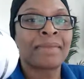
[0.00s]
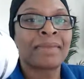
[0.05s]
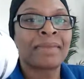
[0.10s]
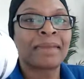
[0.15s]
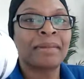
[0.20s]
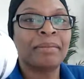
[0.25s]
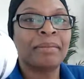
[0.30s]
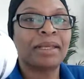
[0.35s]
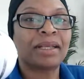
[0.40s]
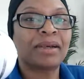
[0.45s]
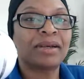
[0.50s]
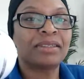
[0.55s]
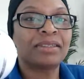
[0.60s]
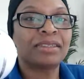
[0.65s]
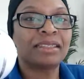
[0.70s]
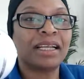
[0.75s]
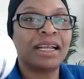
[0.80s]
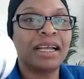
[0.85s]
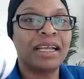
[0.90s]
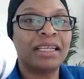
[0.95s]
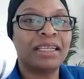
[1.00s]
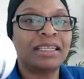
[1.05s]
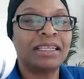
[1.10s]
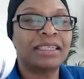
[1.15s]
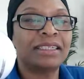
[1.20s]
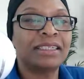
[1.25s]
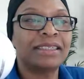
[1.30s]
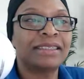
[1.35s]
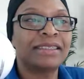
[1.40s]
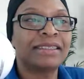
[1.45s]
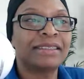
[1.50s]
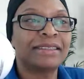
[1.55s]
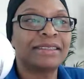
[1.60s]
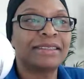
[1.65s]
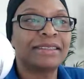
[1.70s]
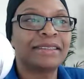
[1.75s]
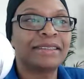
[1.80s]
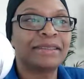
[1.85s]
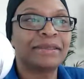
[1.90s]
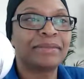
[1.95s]
because
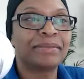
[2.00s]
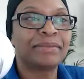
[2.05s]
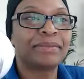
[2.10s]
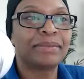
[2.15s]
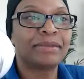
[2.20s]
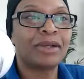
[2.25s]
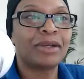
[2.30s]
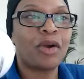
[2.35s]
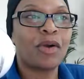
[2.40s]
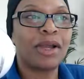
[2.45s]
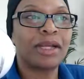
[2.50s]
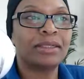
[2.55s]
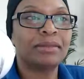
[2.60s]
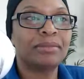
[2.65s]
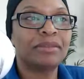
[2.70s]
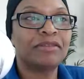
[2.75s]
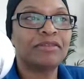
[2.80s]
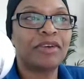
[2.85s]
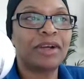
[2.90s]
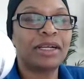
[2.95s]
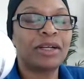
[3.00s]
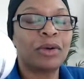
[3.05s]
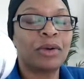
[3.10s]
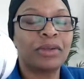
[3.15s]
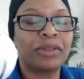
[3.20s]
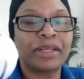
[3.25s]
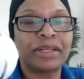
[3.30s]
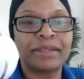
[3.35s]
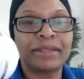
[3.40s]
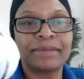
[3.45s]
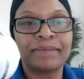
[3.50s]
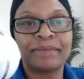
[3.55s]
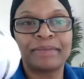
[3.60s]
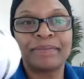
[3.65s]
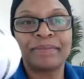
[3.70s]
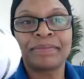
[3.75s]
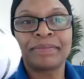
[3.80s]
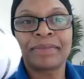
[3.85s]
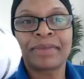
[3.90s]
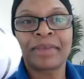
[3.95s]
all right, before I go there,
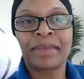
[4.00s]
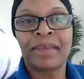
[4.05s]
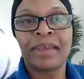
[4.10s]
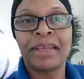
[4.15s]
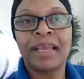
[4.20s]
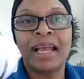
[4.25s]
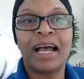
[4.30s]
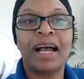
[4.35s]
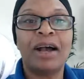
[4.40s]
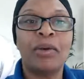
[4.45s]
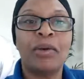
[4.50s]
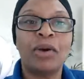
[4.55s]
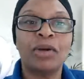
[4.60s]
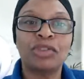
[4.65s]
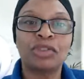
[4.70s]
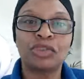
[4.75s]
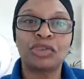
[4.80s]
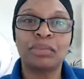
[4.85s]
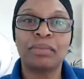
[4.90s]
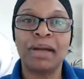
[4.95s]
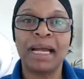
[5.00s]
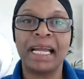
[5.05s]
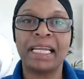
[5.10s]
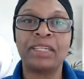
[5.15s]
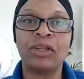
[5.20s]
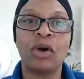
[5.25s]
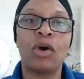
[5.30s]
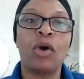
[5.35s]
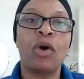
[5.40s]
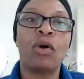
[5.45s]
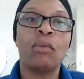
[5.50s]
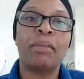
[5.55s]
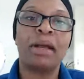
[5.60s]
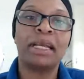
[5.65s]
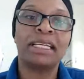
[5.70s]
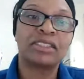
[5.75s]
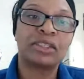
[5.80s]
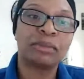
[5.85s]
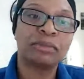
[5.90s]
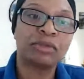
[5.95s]
I want to remind all my
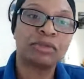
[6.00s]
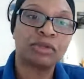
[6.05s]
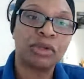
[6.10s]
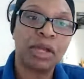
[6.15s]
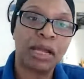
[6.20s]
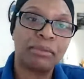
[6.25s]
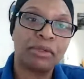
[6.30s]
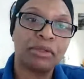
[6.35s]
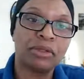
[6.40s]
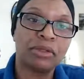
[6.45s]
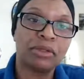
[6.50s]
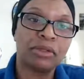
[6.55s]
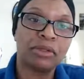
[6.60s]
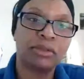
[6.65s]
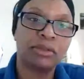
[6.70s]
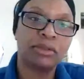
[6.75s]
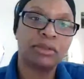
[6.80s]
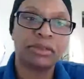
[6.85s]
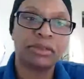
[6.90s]
subscribers